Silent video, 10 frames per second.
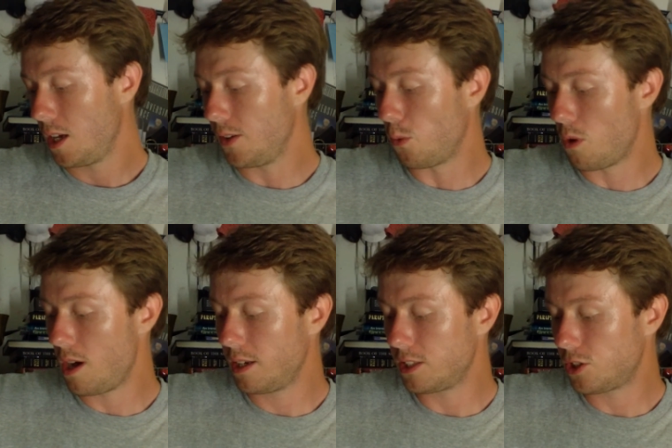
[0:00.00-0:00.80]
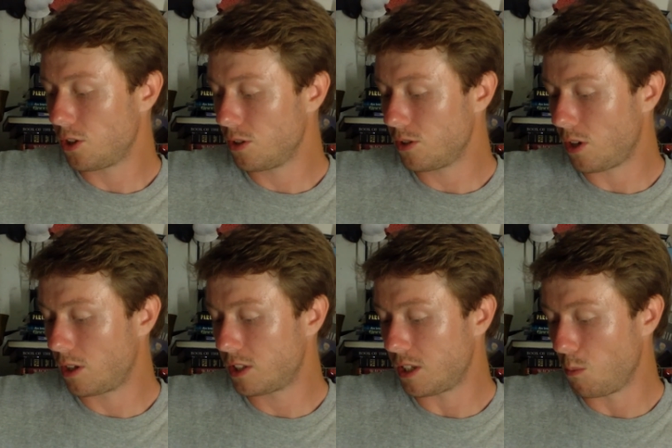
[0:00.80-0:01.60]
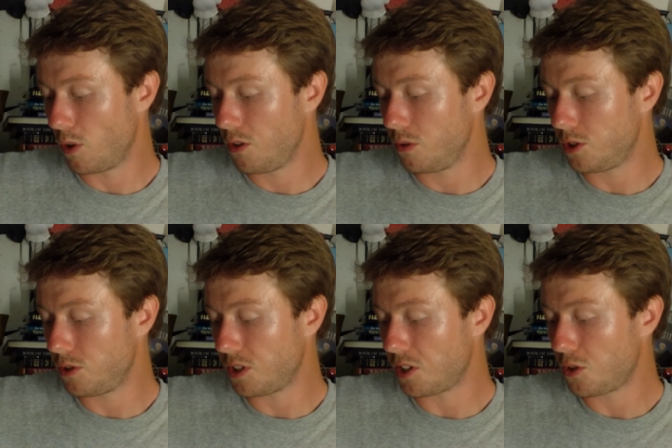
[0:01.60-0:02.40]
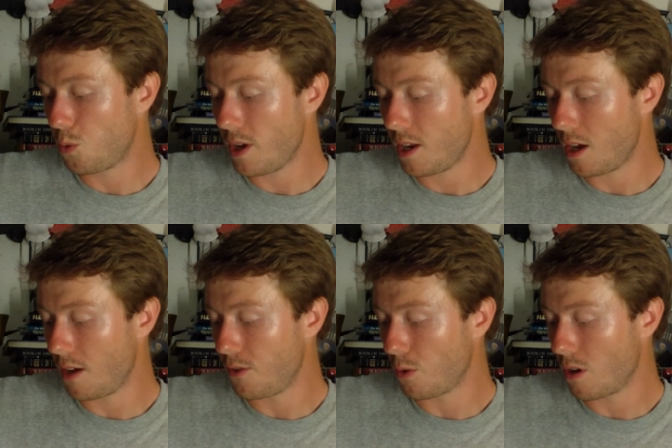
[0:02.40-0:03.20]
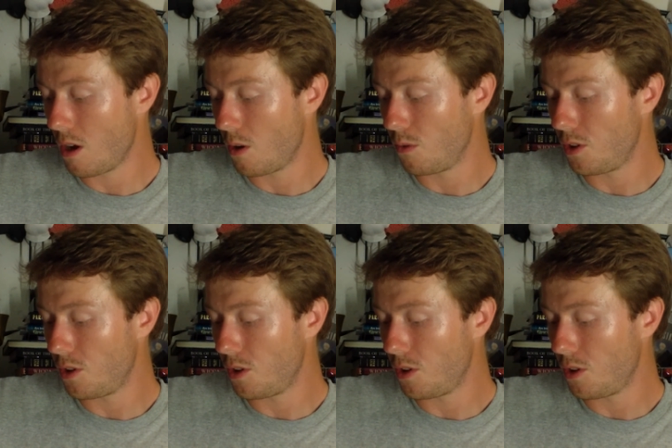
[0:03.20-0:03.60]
If a wand is turned on someone who is using the twin of your own,